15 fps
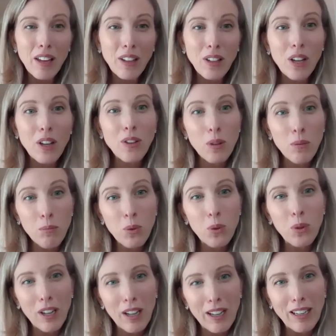You know, the
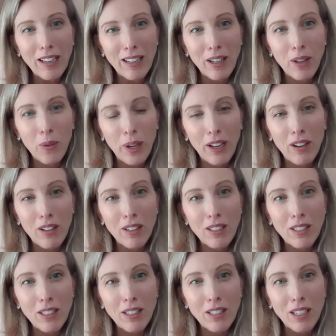more likely we are
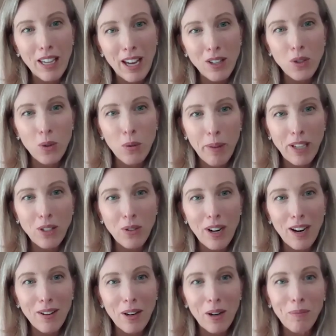to get to a better
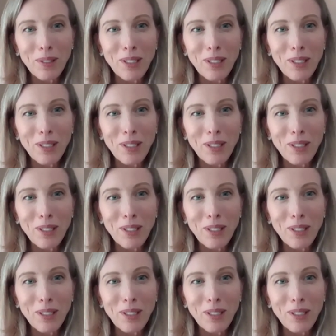outcome.